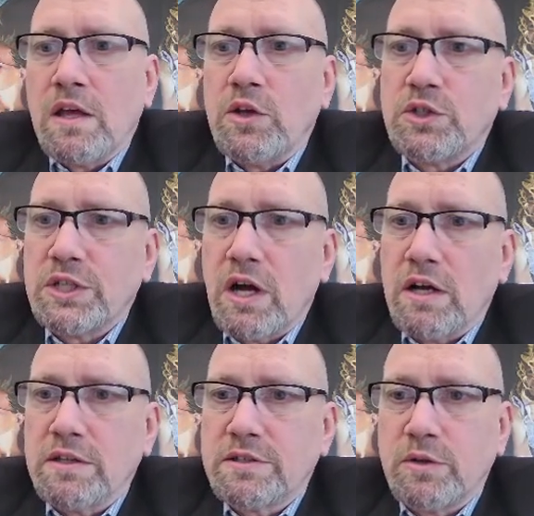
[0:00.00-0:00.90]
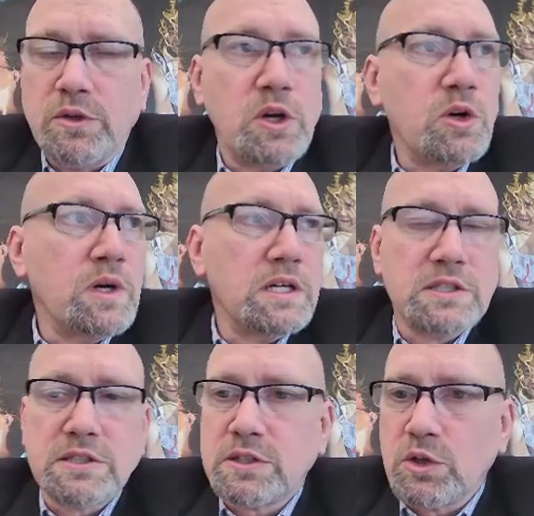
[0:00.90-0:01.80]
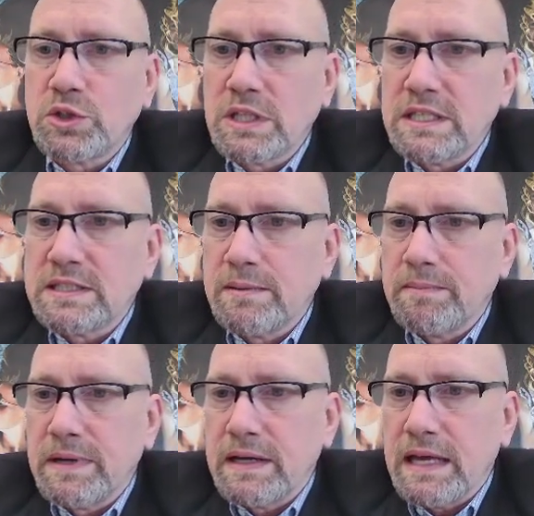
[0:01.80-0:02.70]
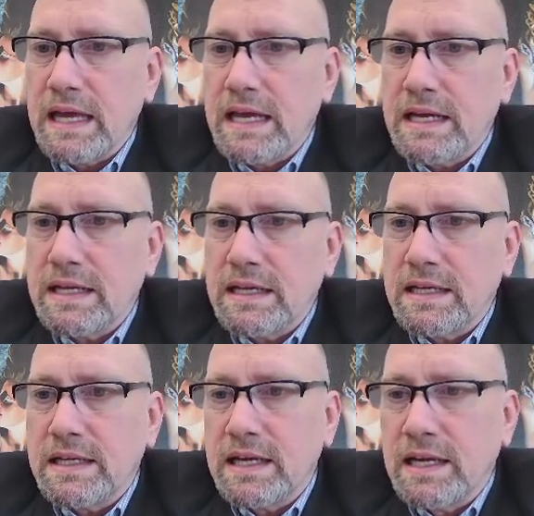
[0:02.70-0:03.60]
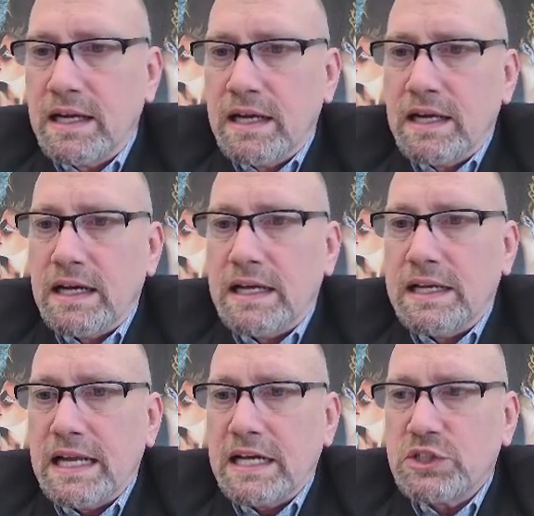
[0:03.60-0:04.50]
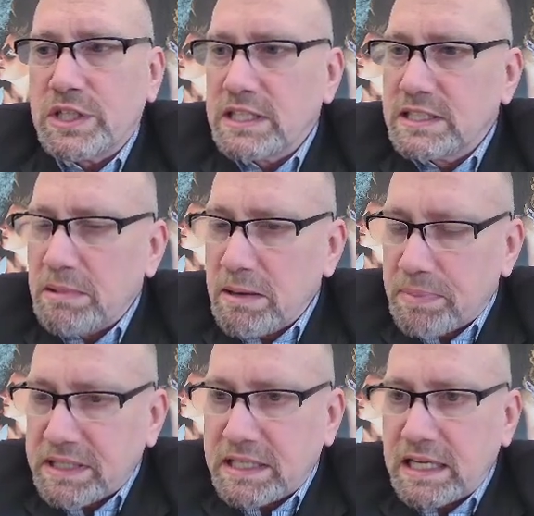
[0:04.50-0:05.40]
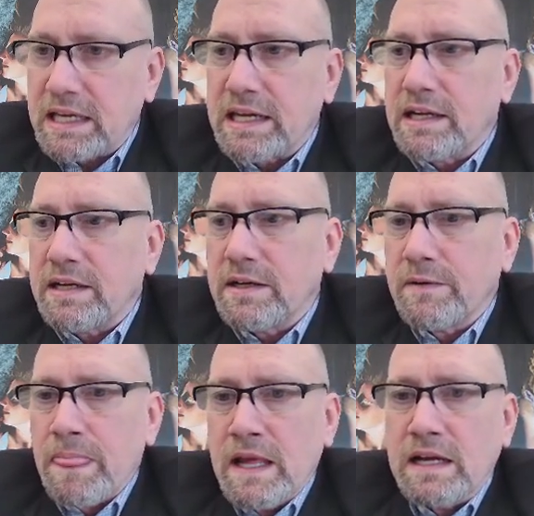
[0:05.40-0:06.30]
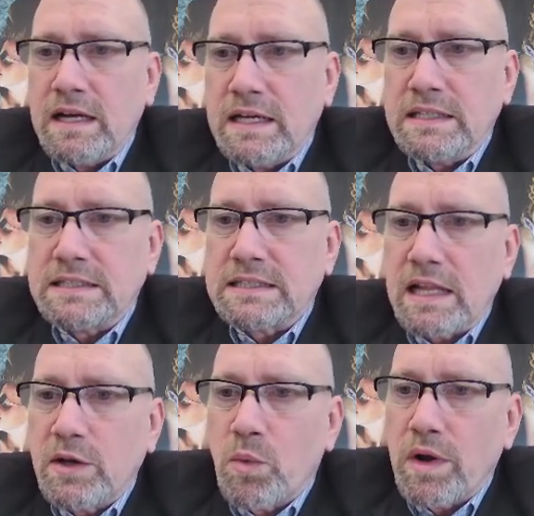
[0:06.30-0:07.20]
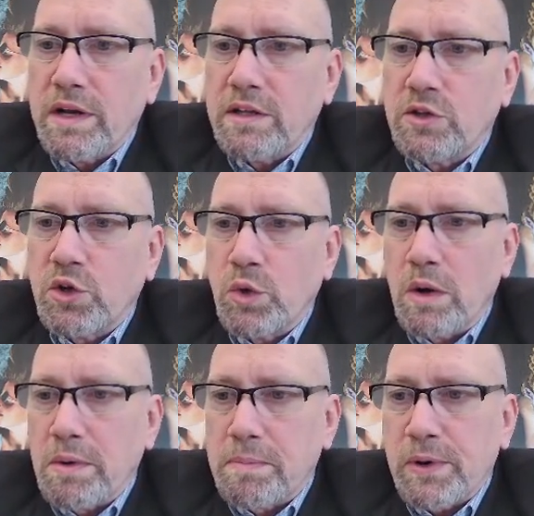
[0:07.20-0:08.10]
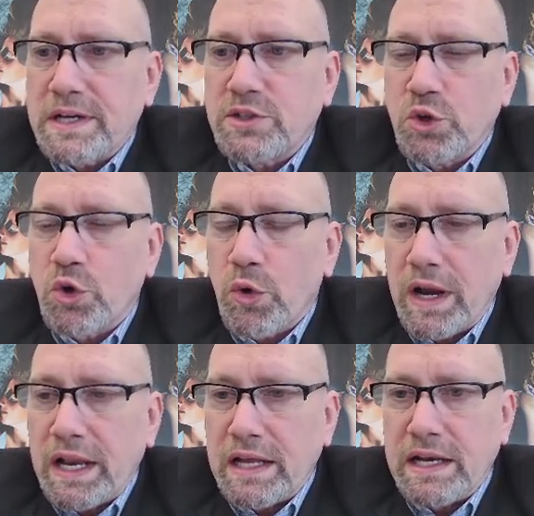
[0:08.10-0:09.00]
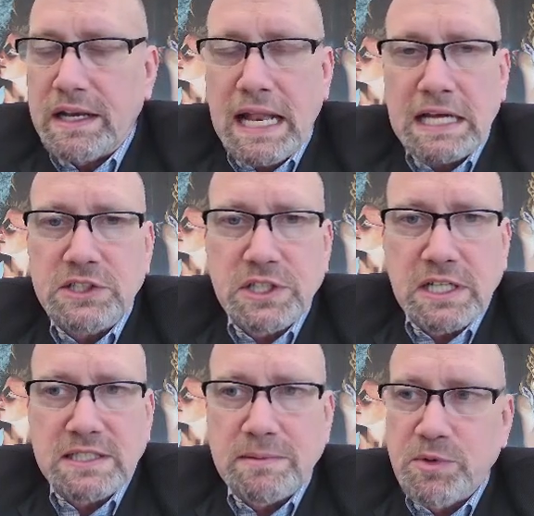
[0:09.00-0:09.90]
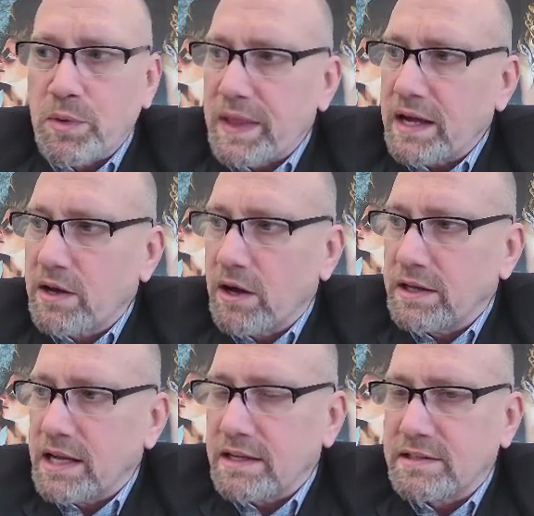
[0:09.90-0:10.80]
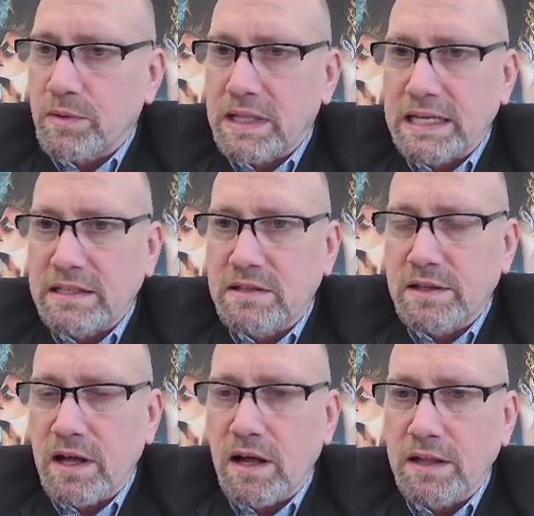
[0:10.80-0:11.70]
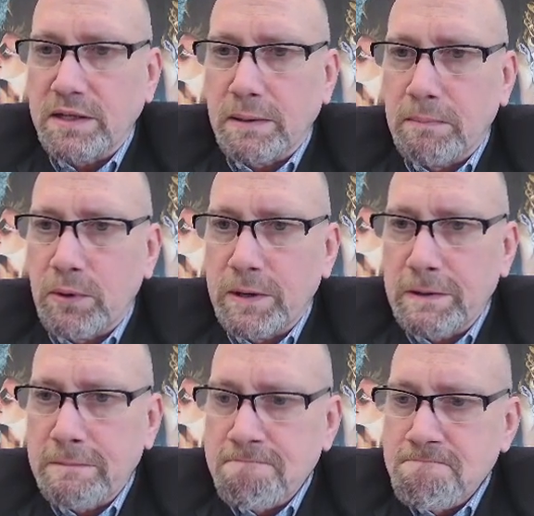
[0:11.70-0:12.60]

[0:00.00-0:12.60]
You should also know socialism and nationalism in particular. Stalin wanted to repress Ukrainian nationalism, so in that context, it relates to the Holodomor.